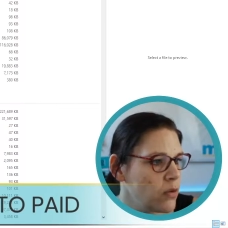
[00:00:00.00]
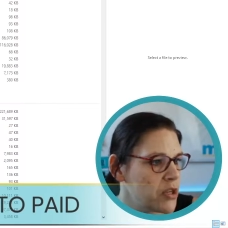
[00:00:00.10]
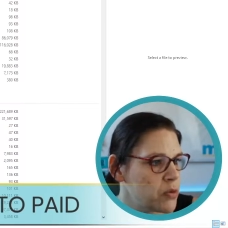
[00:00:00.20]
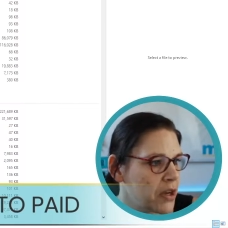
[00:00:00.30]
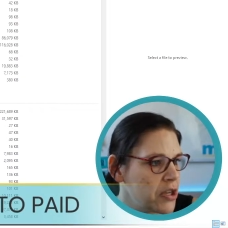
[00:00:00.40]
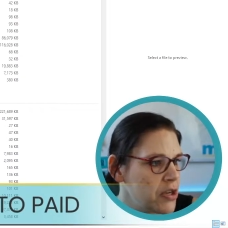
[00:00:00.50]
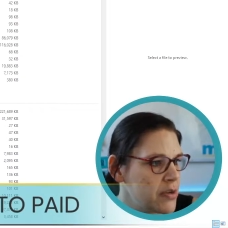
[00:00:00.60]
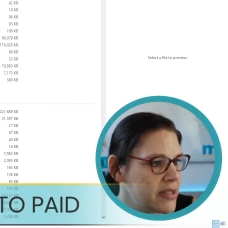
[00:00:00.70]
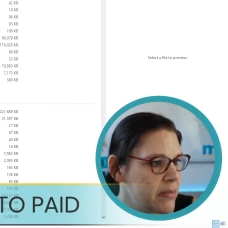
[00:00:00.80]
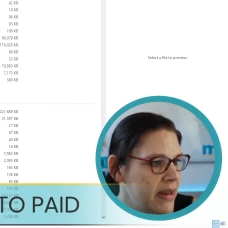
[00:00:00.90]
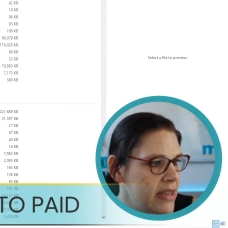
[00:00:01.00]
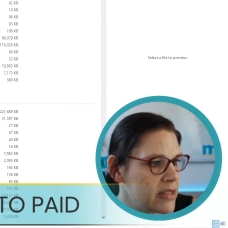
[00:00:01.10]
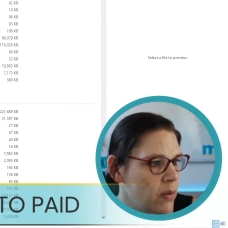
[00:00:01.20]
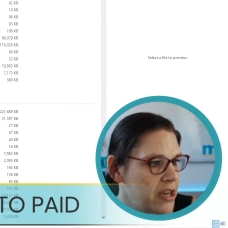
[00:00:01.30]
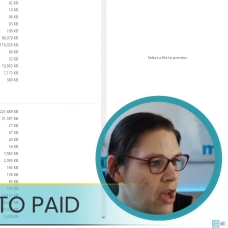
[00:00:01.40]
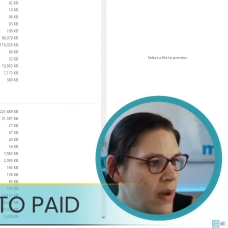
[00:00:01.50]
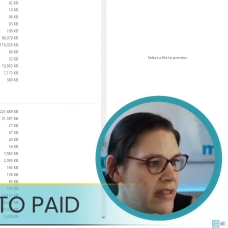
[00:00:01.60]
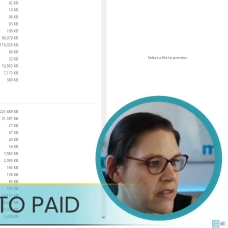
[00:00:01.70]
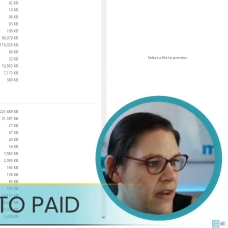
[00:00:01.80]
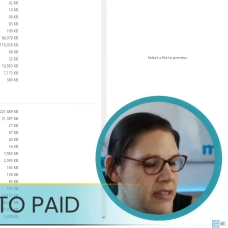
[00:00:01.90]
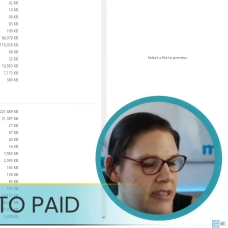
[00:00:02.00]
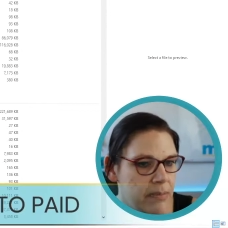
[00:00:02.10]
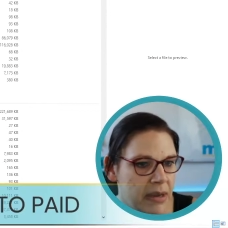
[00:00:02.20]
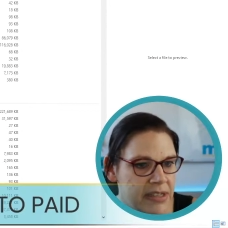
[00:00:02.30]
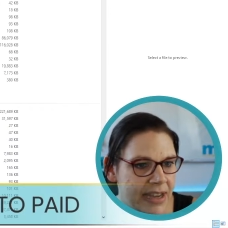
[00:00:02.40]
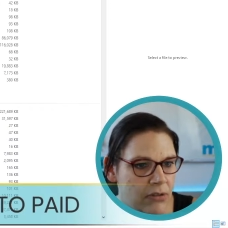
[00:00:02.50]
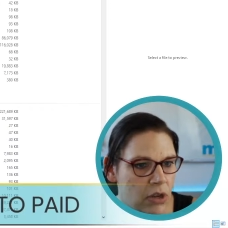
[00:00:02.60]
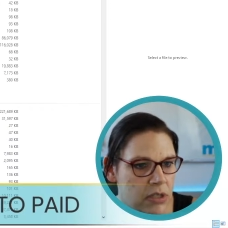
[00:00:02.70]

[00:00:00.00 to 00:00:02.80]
which we're going to use in a minute, so I know where to find it in my downloads